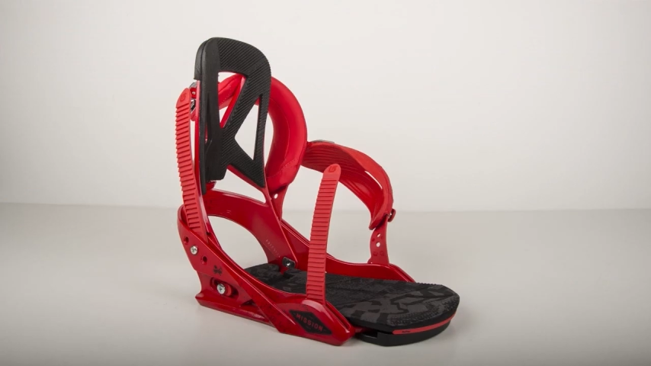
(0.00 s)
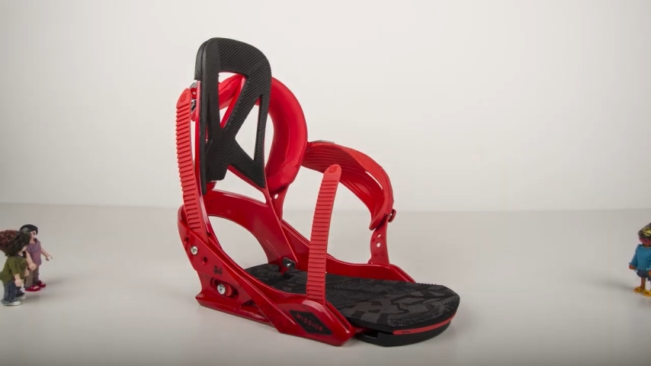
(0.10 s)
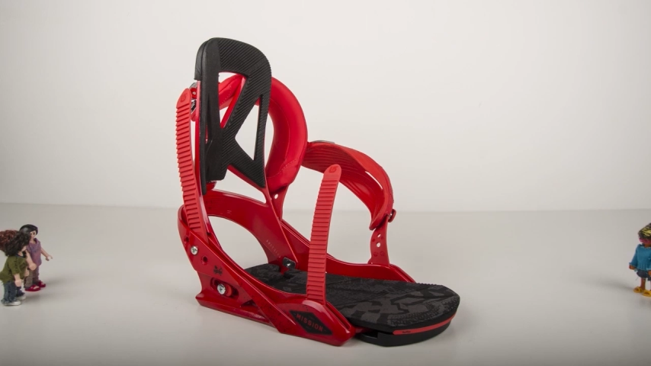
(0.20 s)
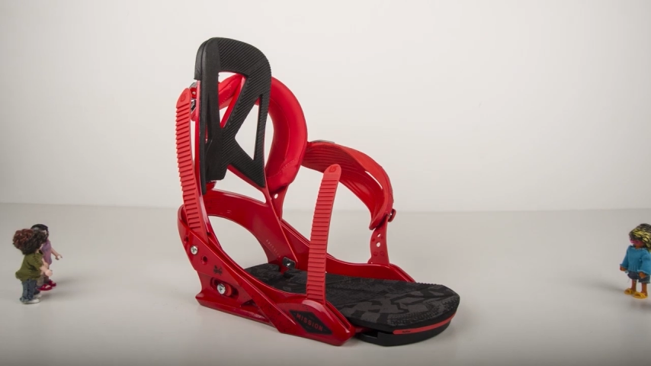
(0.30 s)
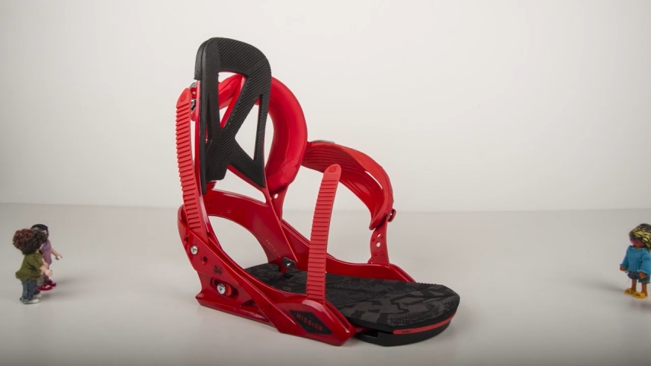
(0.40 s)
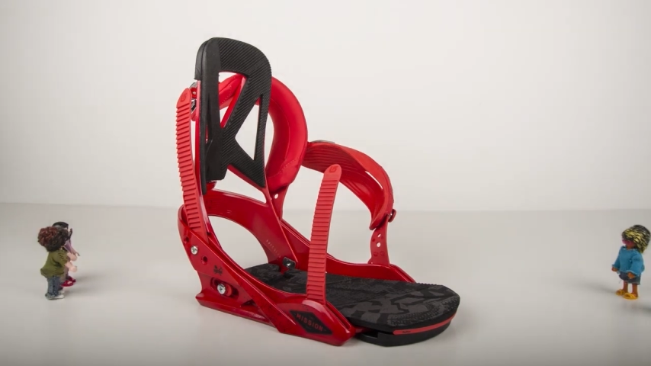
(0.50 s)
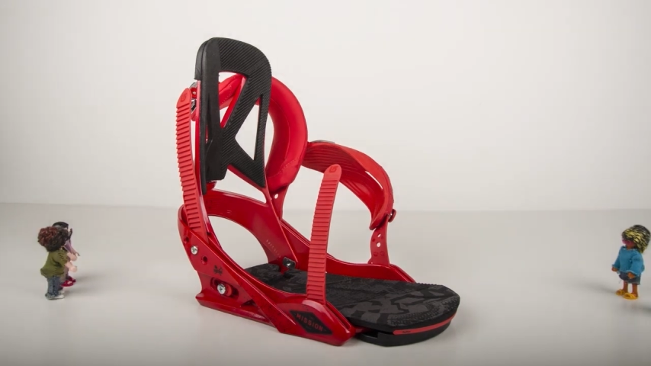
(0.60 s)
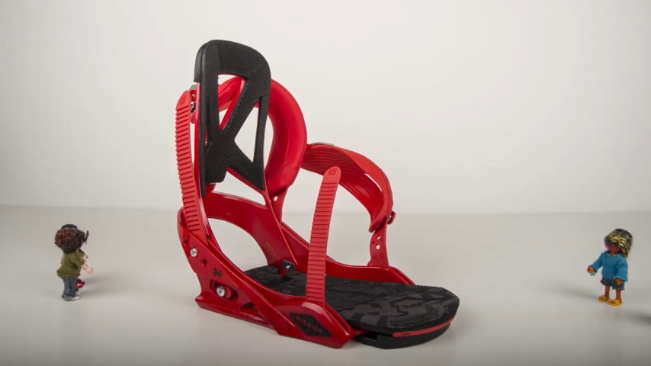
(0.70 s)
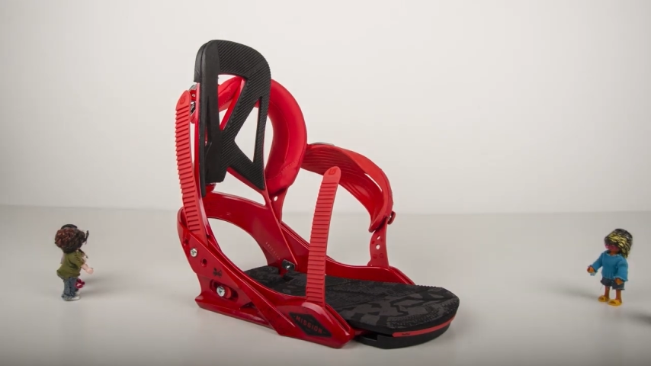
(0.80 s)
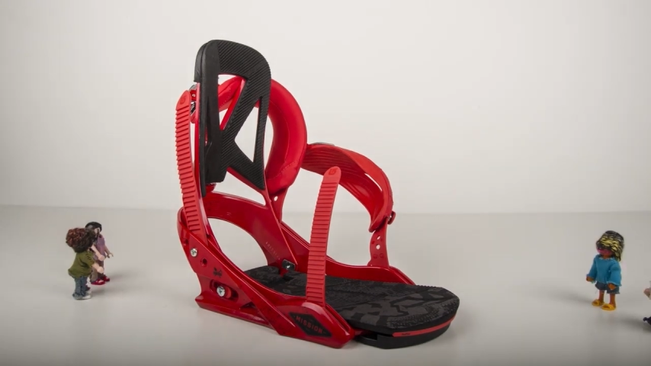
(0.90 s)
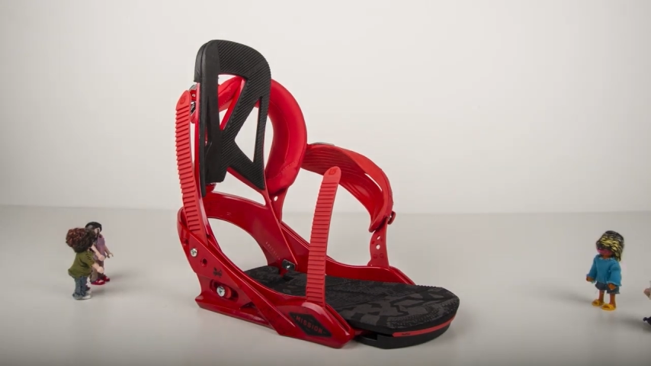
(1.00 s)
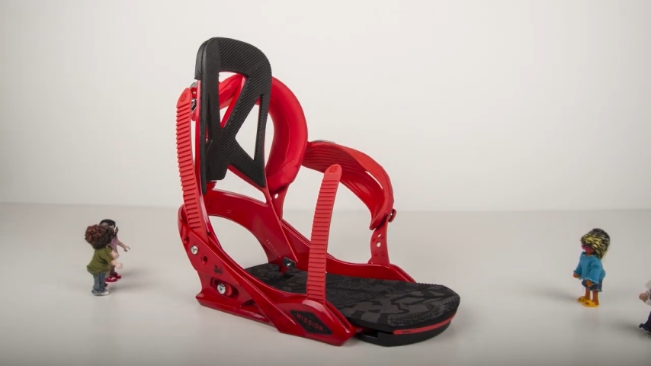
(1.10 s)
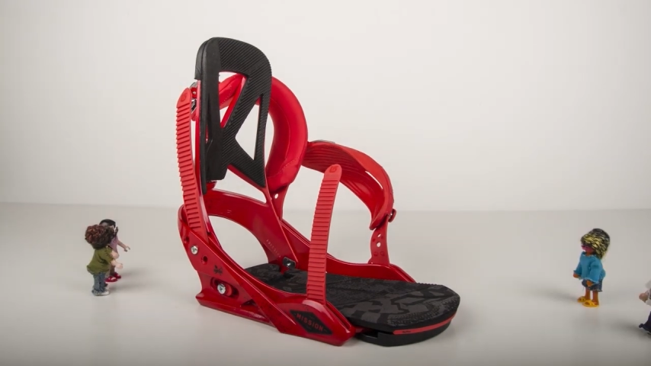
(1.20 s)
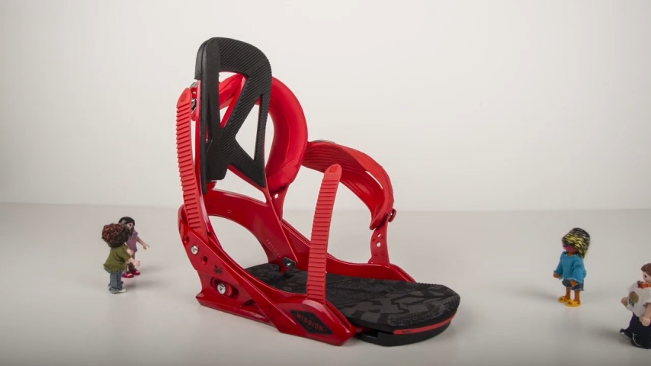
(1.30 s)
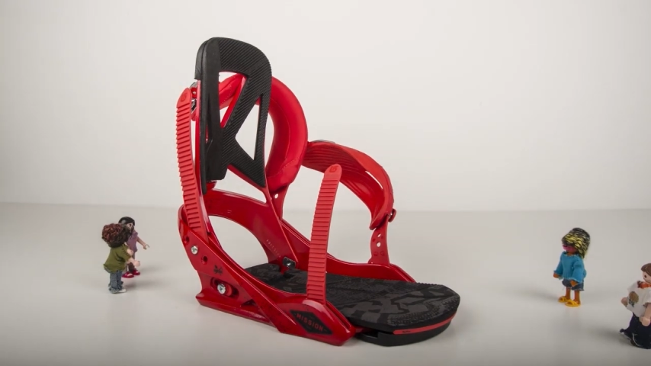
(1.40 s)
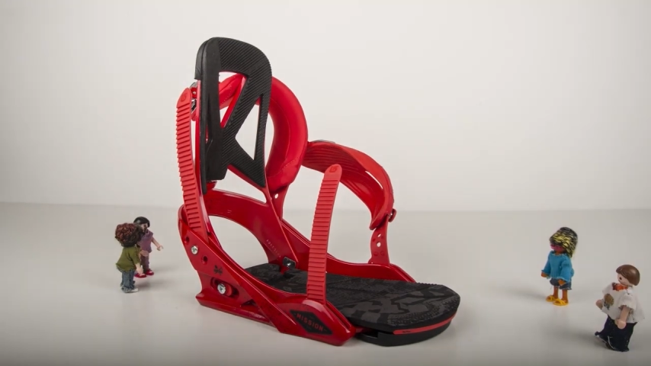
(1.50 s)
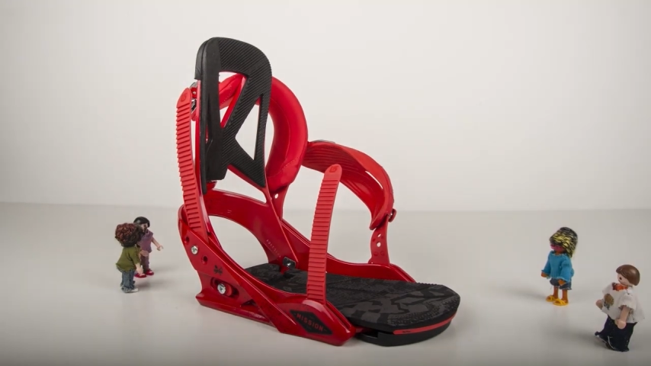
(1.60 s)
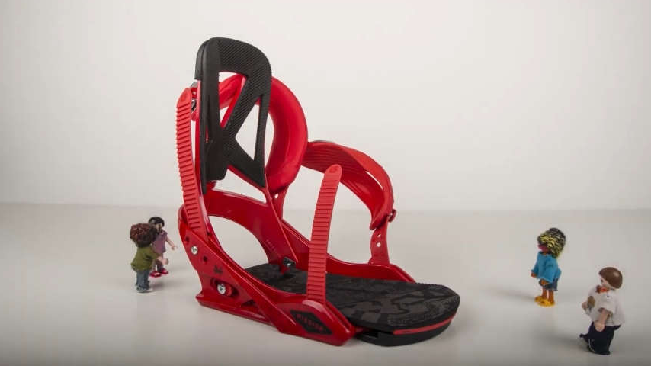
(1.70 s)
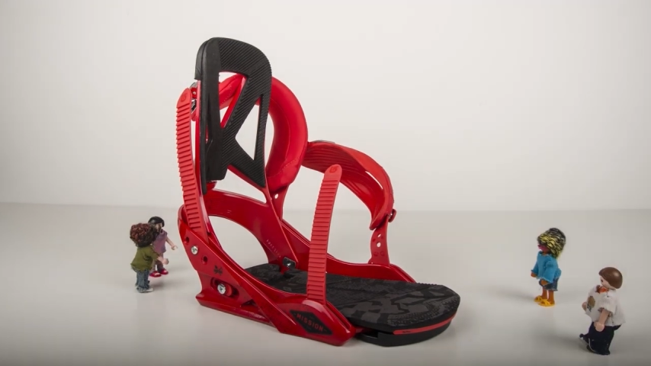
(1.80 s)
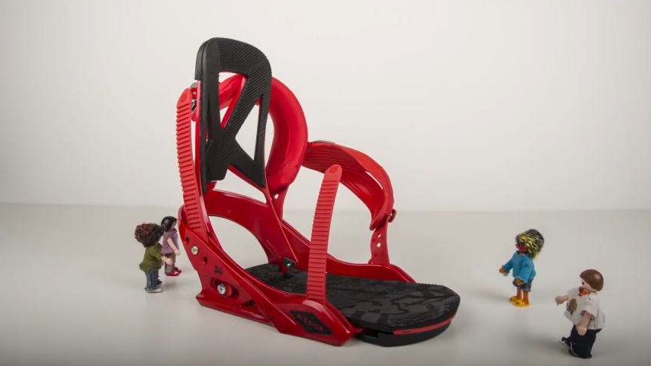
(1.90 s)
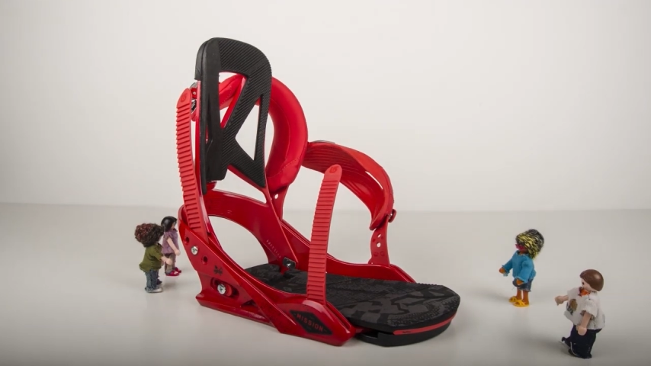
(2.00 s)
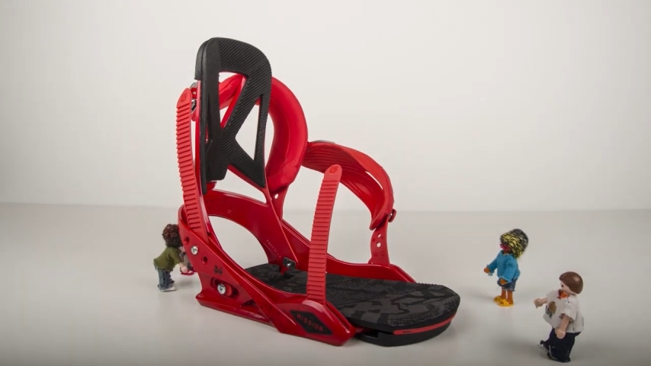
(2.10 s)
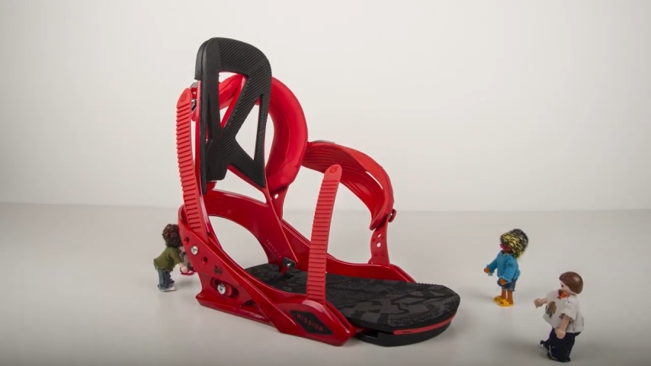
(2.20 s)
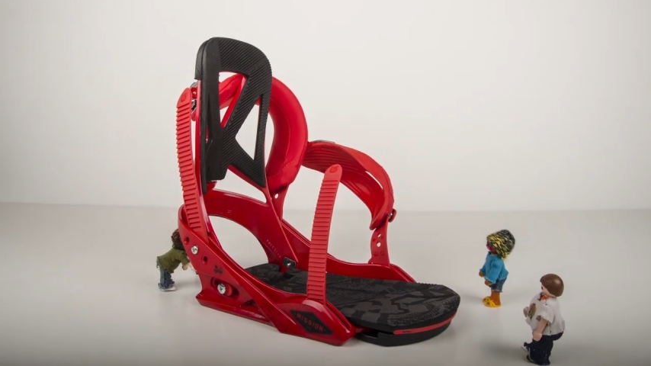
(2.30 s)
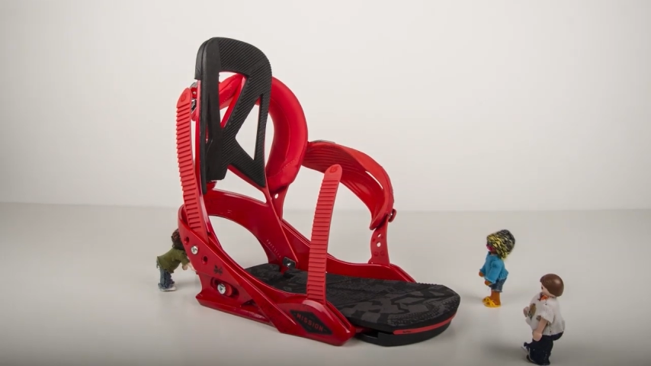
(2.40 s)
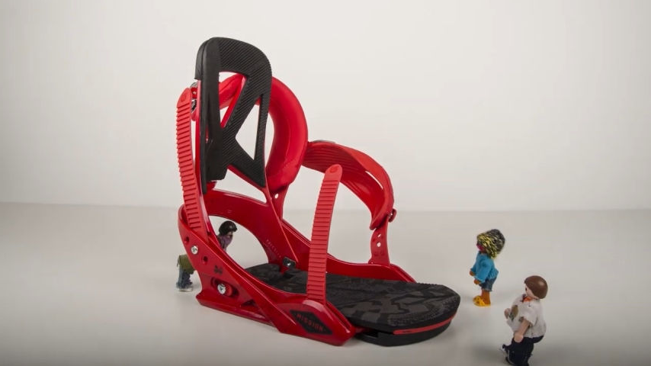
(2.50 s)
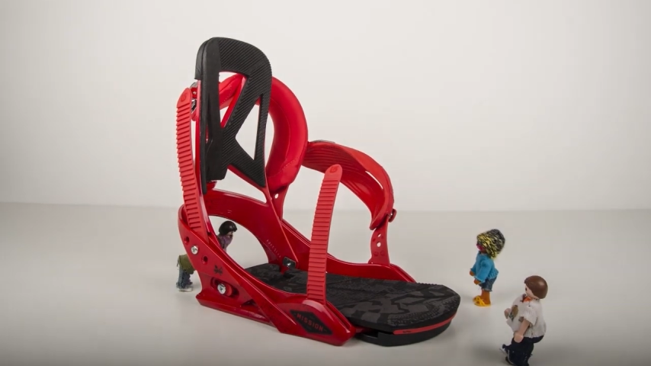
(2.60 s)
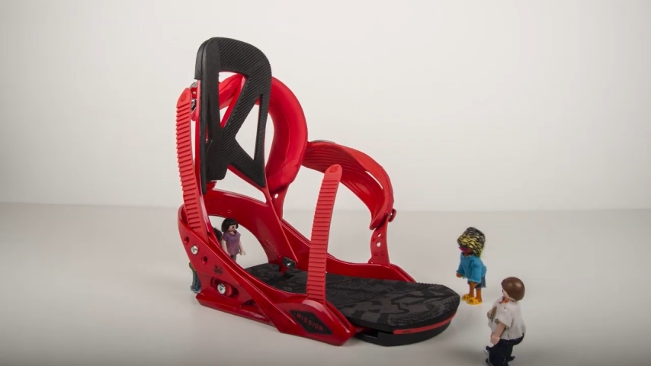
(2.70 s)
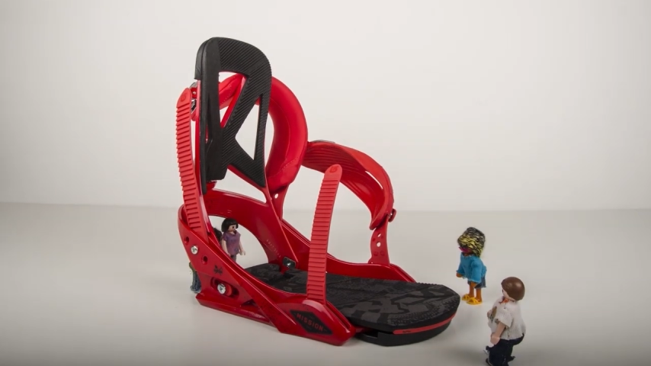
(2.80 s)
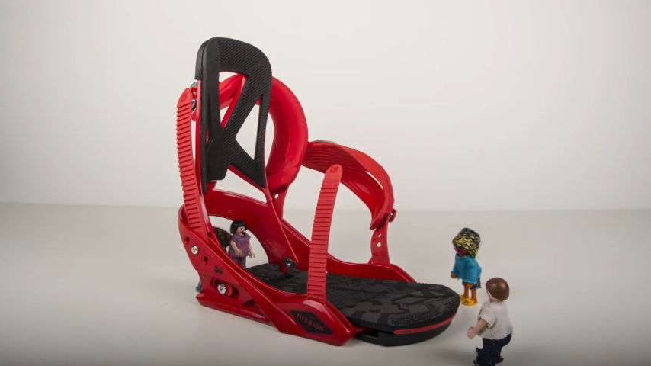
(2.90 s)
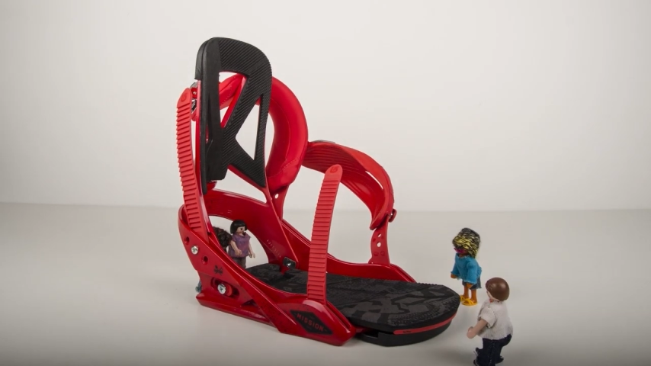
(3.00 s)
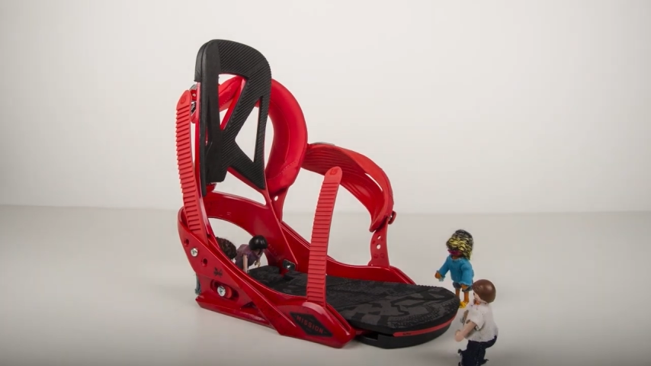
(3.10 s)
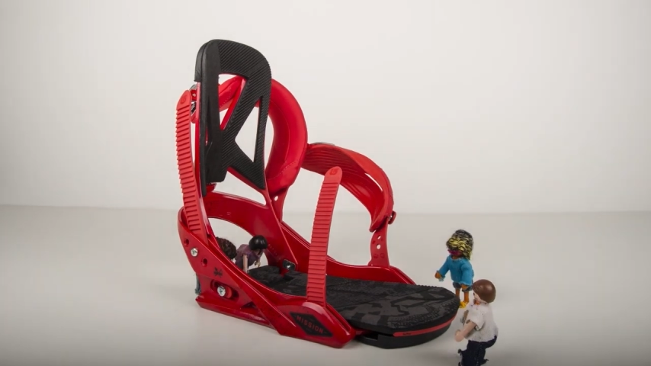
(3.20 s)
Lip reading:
[unreadable: no face in view]